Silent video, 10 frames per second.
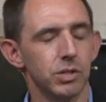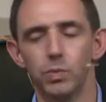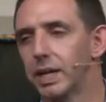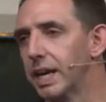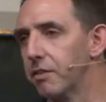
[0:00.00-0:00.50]

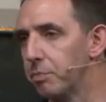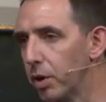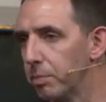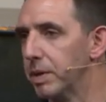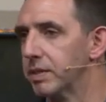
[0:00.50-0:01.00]
so we can have
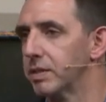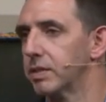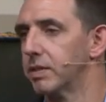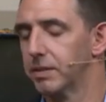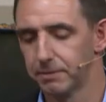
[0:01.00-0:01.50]

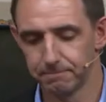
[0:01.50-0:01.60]
purpose.